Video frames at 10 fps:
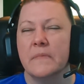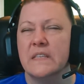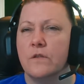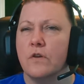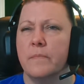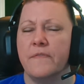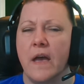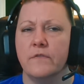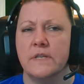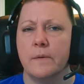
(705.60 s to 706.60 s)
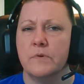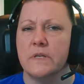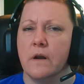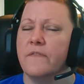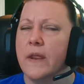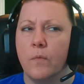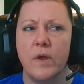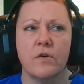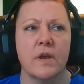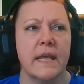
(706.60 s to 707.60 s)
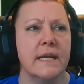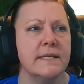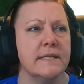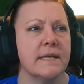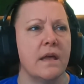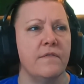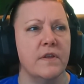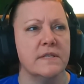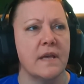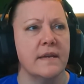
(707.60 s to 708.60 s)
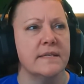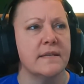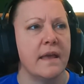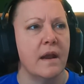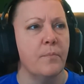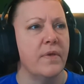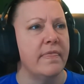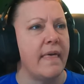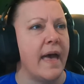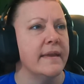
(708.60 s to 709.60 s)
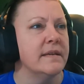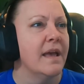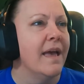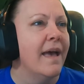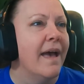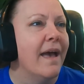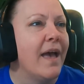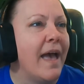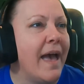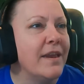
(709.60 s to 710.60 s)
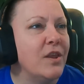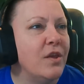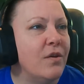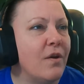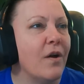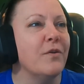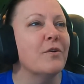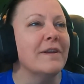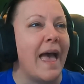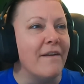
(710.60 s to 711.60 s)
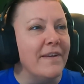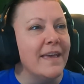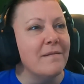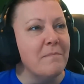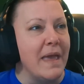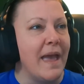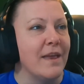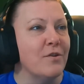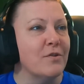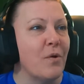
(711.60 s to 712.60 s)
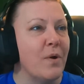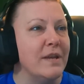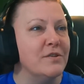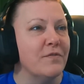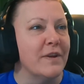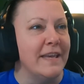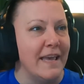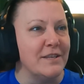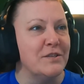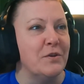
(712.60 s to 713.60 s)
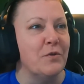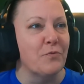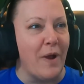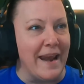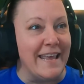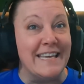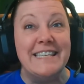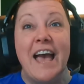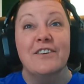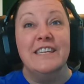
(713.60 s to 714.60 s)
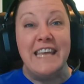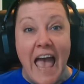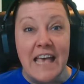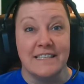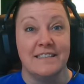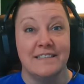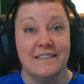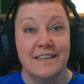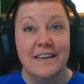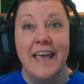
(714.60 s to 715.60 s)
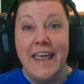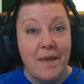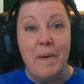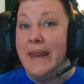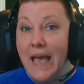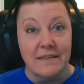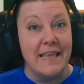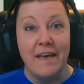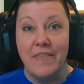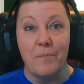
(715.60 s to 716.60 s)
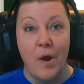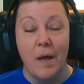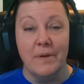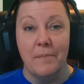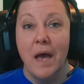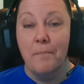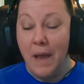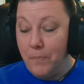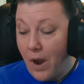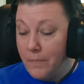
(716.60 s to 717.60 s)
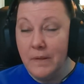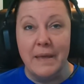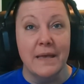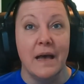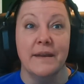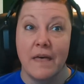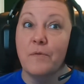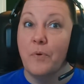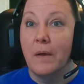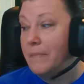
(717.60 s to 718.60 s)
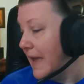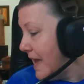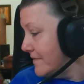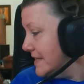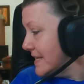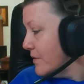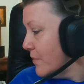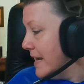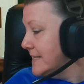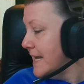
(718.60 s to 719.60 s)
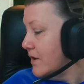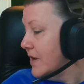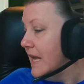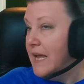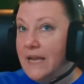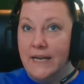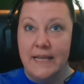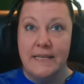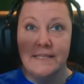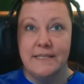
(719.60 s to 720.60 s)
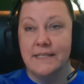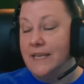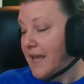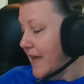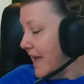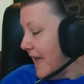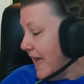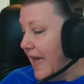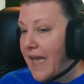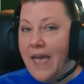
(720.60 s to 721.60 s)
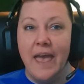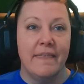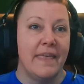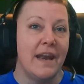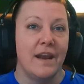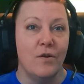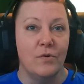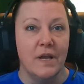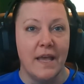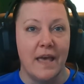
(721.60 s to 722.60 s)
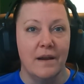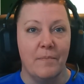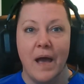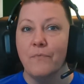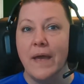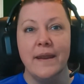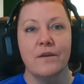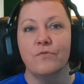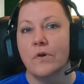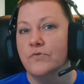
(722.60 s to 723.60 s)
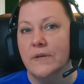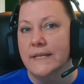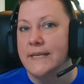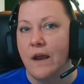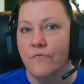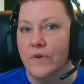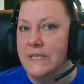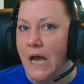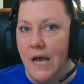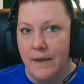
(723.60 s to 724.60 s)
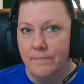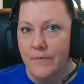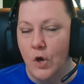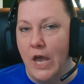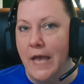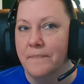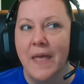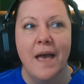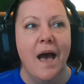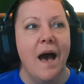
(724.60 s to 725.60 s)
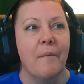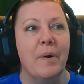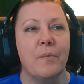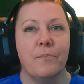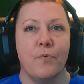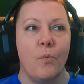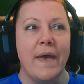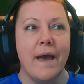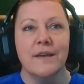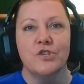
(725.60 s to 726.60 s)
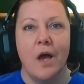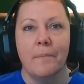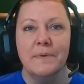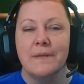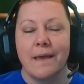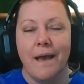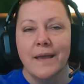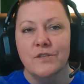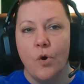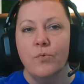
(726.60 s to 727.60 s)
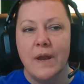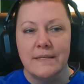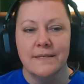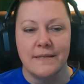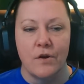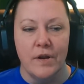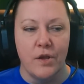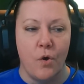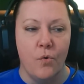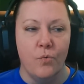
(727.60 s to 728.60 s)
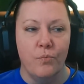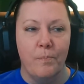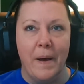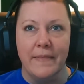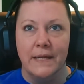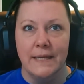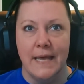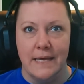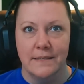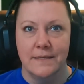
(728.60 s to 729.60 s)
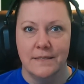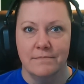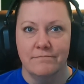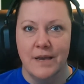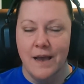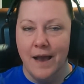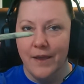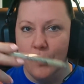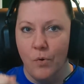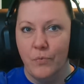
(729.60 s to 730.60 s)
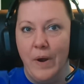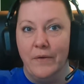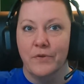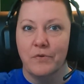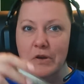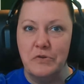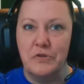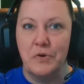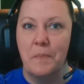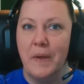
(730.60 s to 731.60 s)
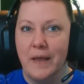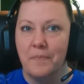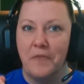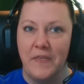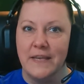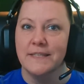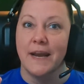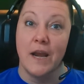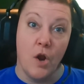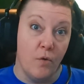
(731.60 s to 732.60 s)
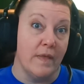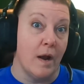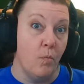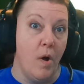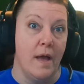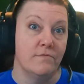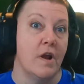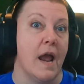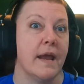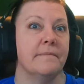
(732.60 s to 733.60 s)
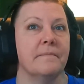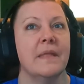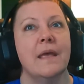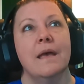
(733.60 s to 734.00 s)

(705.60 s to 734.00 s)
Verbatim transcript: It's either going to be 5 or 10% off. Anyway, you're going to get a discount if you decide to sign up with that. Oh, you're laughing at me and you're going to forget, so you're writing it down. Yes! Anybody else have that problem? My problem, another problem I have is I write down lists and then I don't look at them. I write down a grocery list every time, okay? But the way I shop is like I don't necessarily go by the list. I go around the grocery store and pick up the things that I know that I want, right?